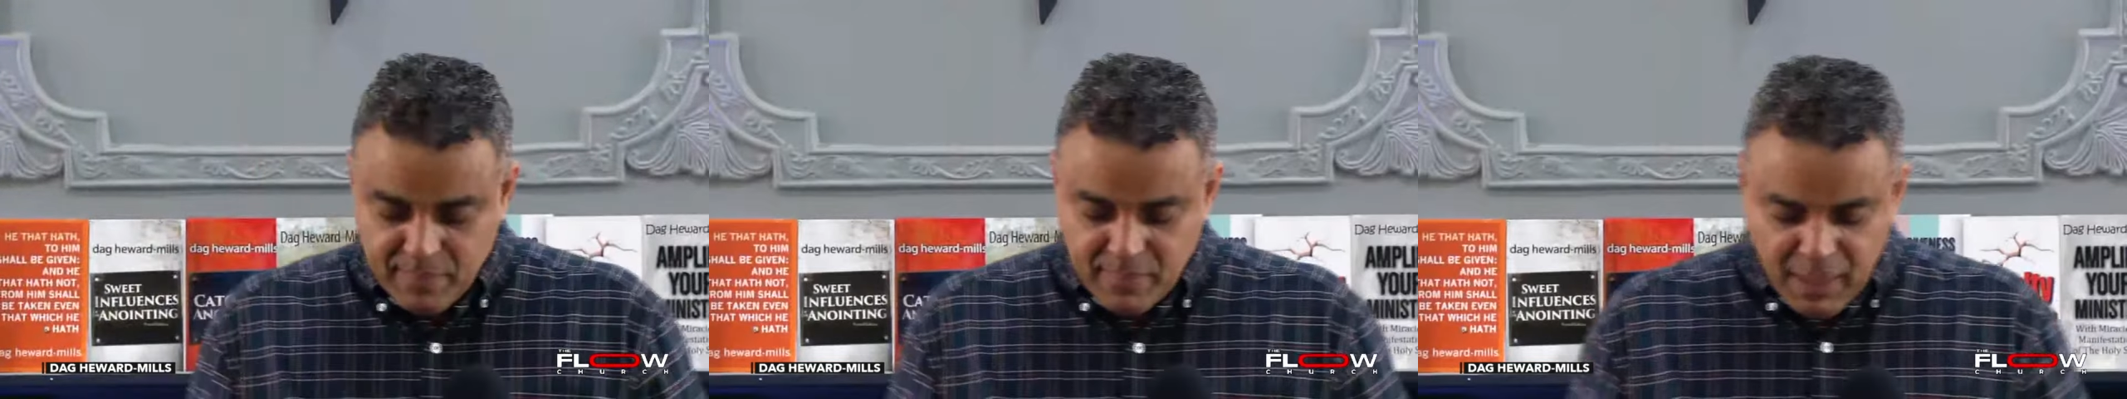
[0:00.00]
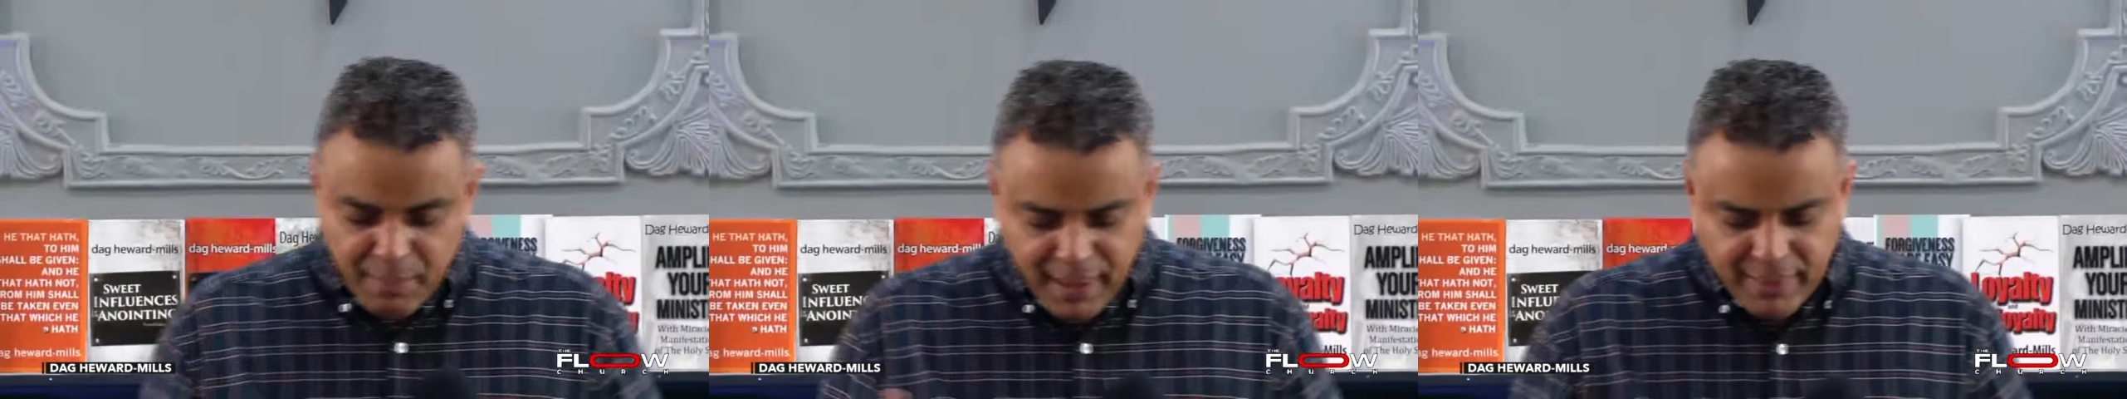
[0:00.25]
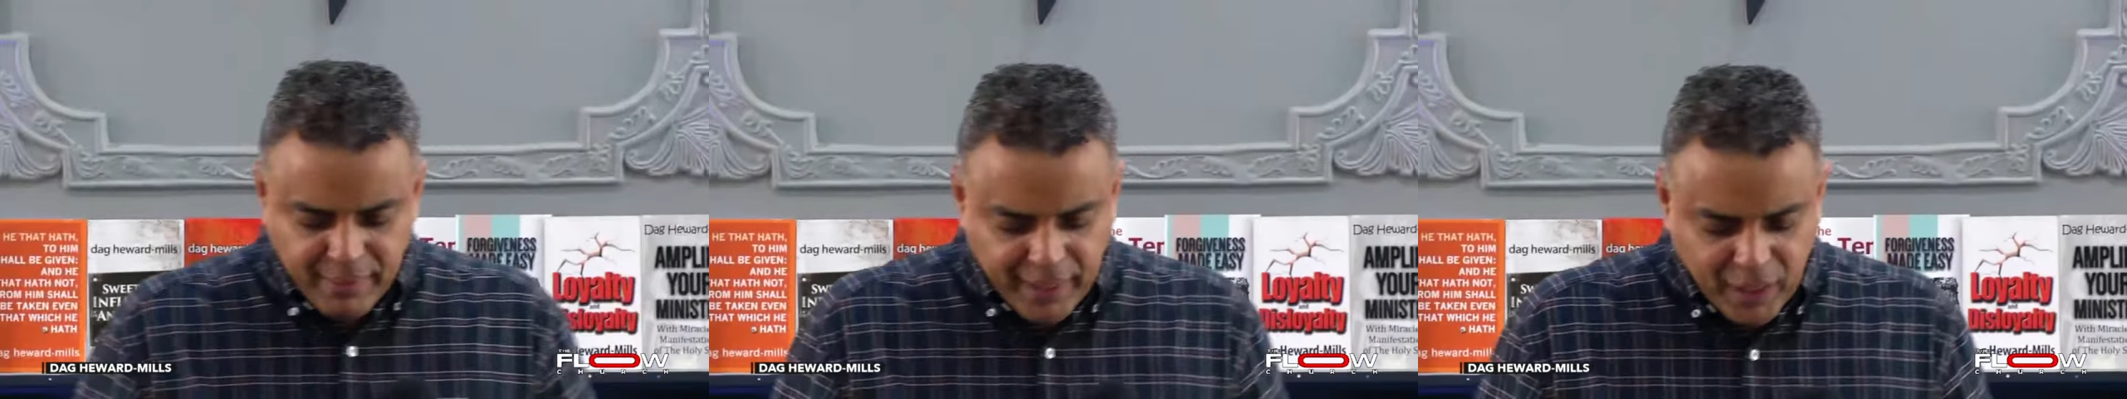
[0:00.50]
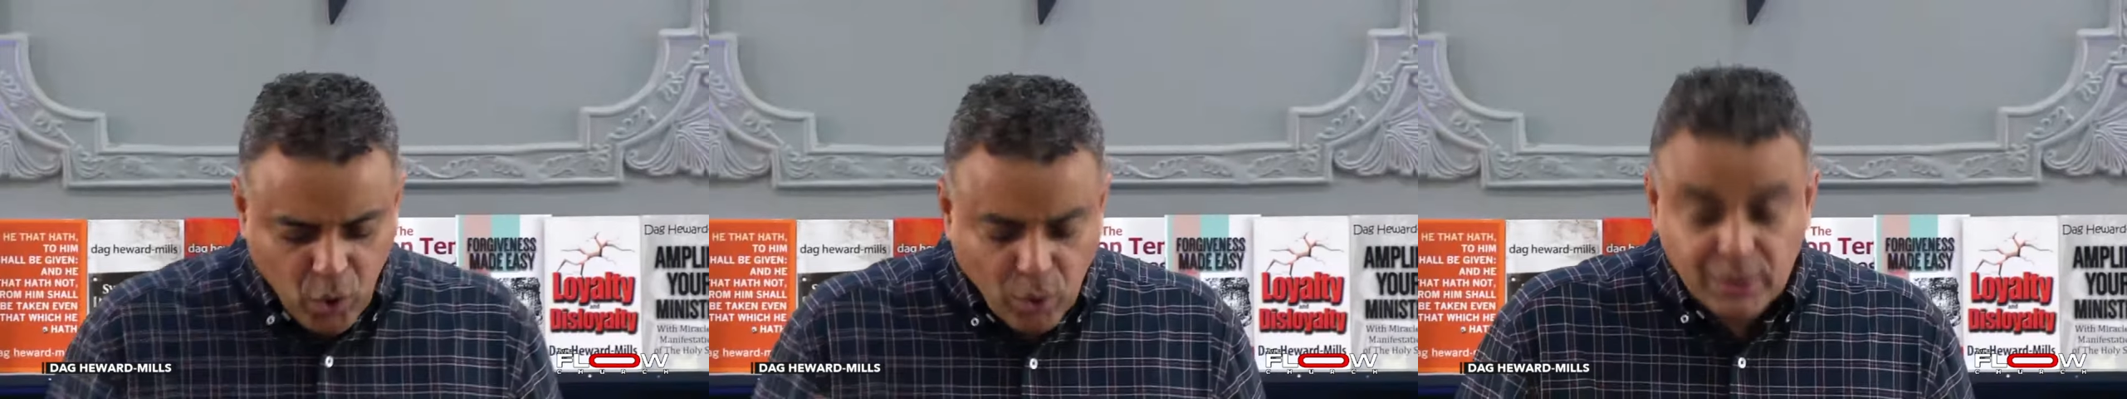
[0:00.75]
Number three,
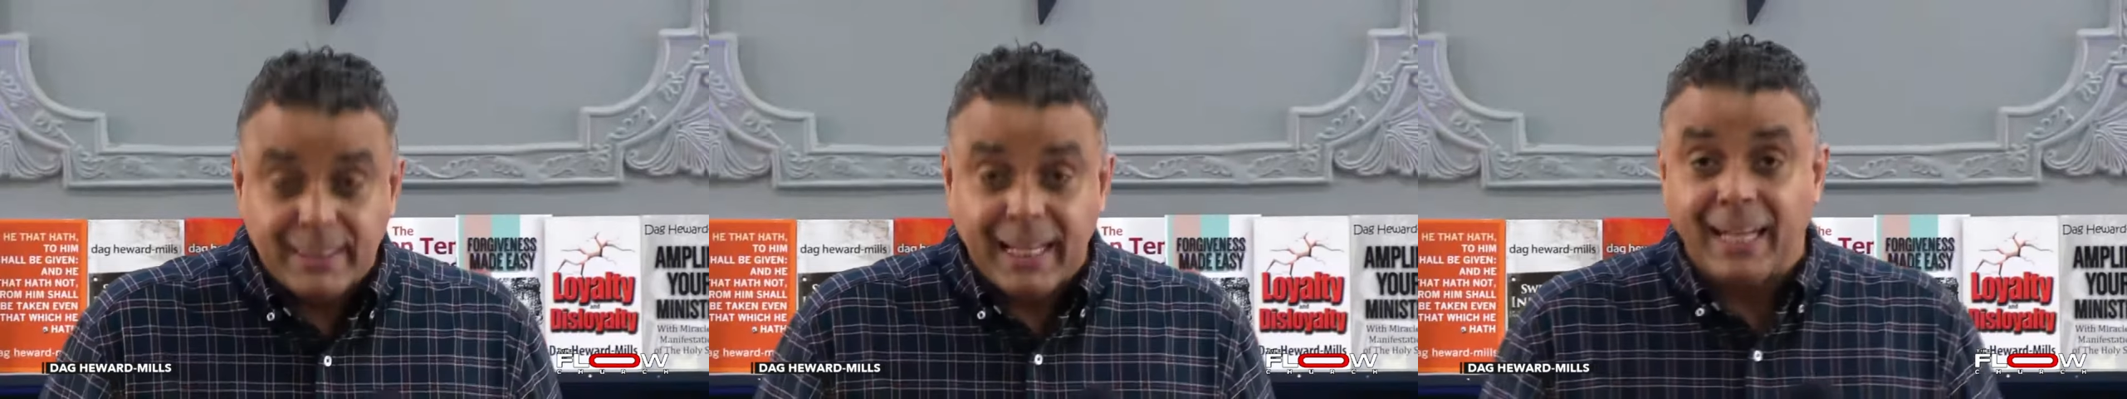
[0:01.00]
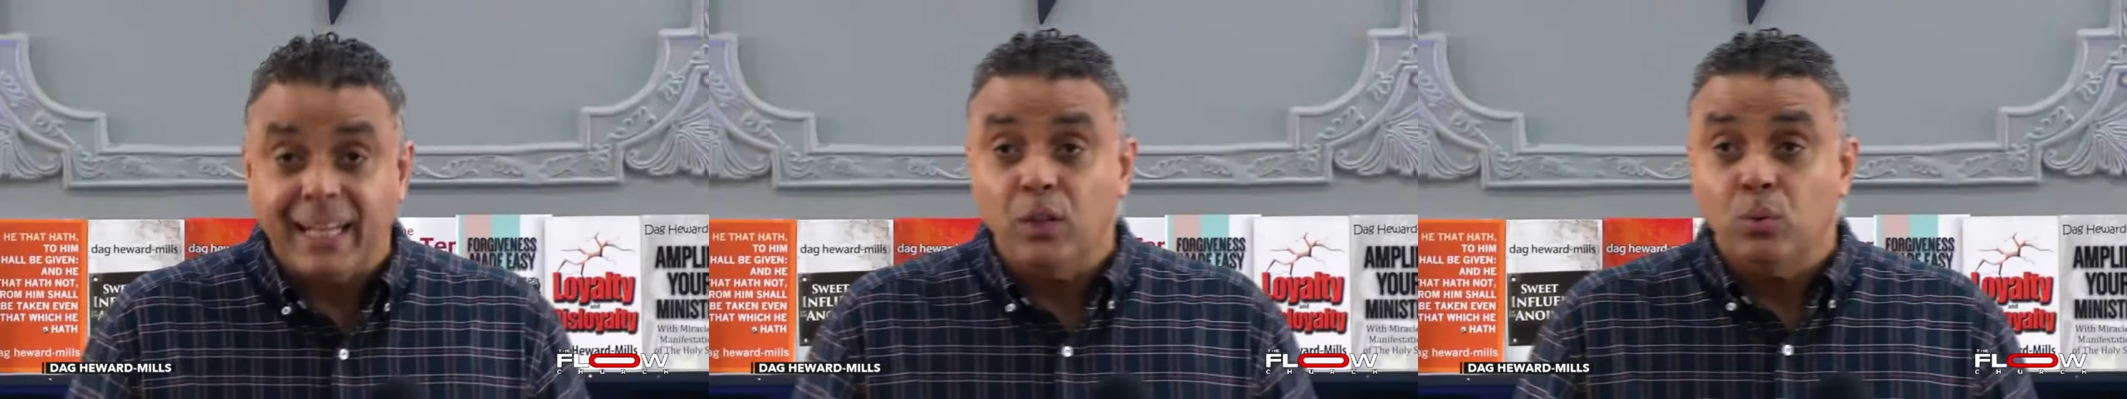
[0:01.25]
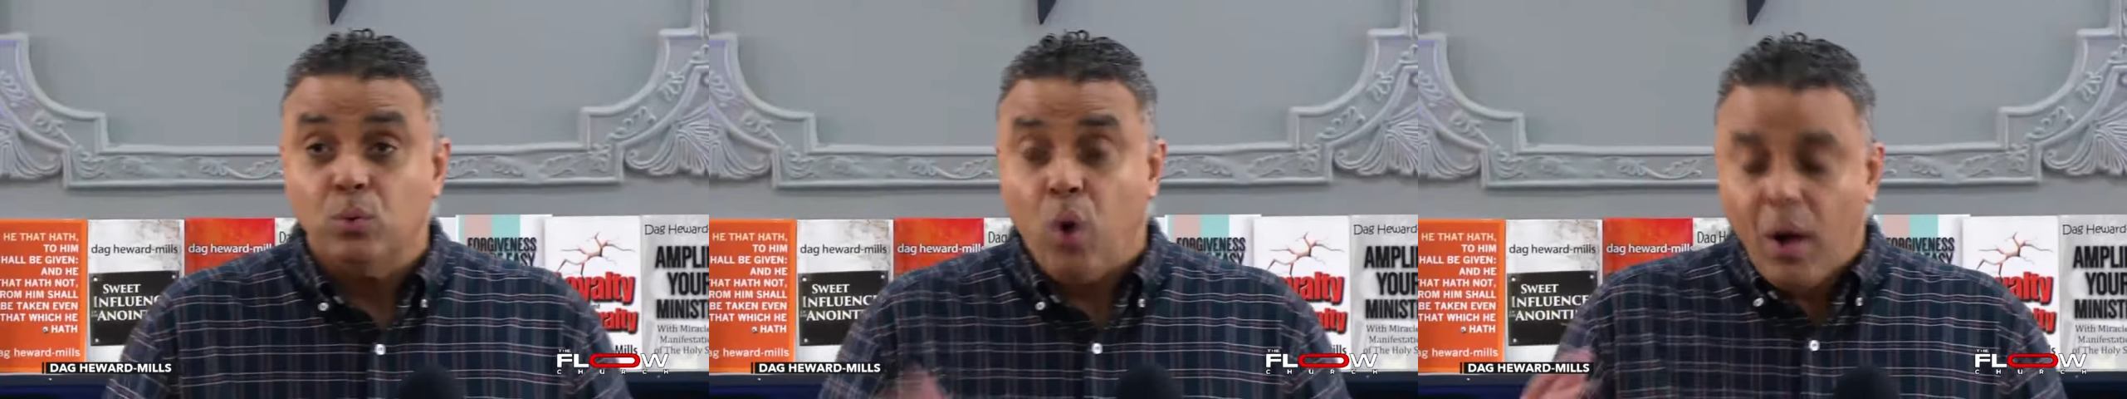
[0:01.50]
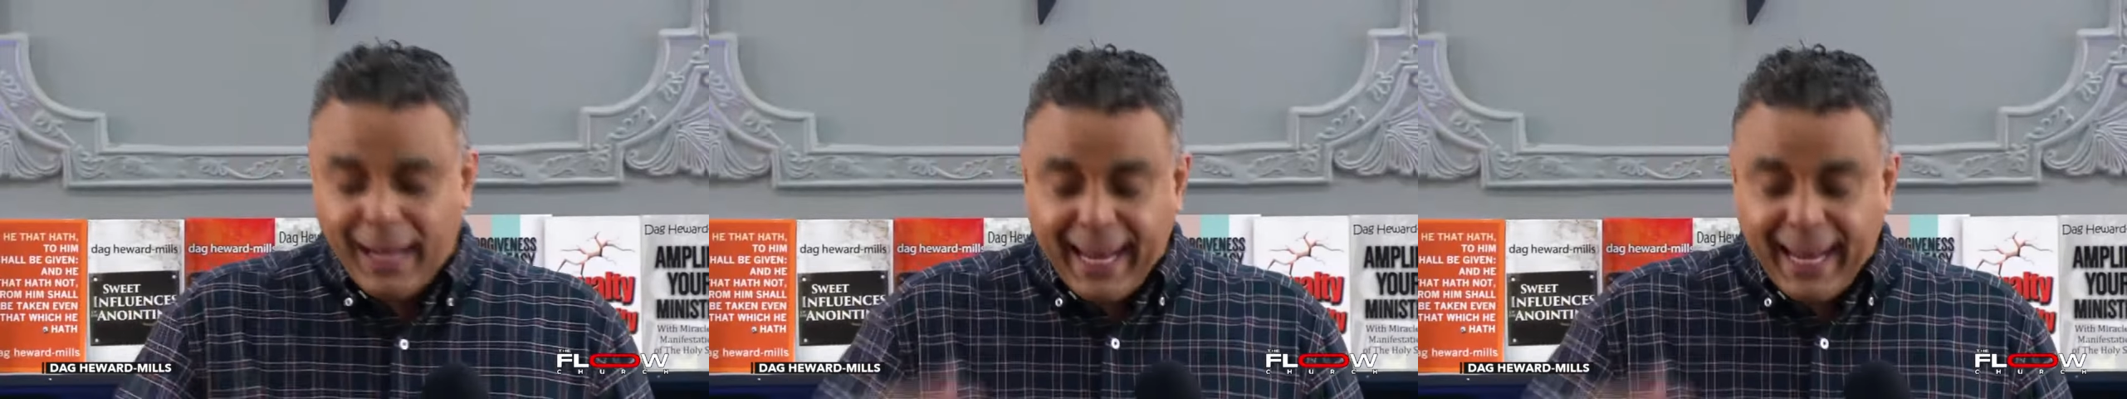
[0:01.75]
constantly you not